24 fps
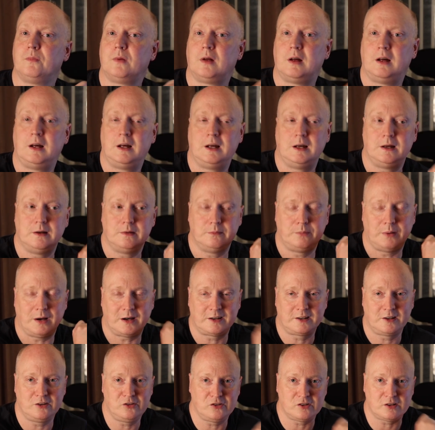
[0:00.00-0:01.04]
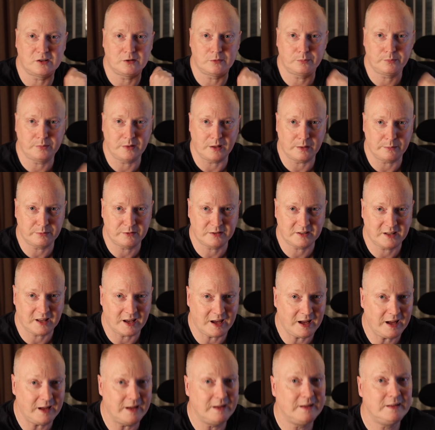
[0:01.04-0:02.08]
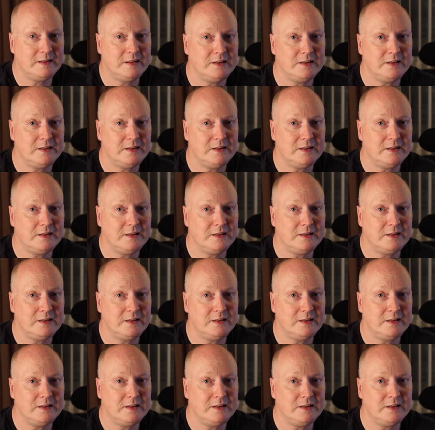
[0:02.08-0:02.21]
package you'll be able to get,